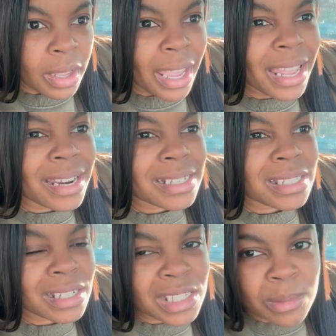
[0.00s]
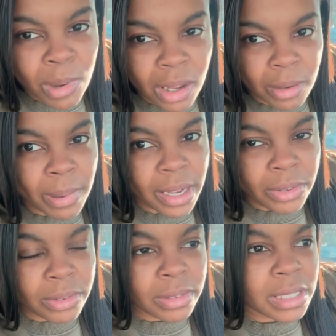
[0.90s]
and it's in a smaller
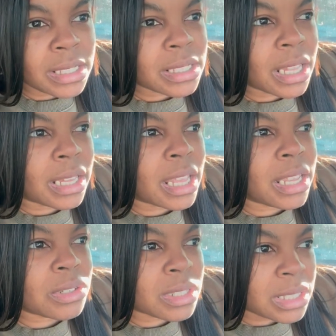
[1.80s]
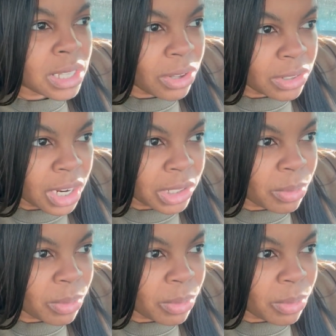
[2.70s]
bottle. He said they used to sell Dr.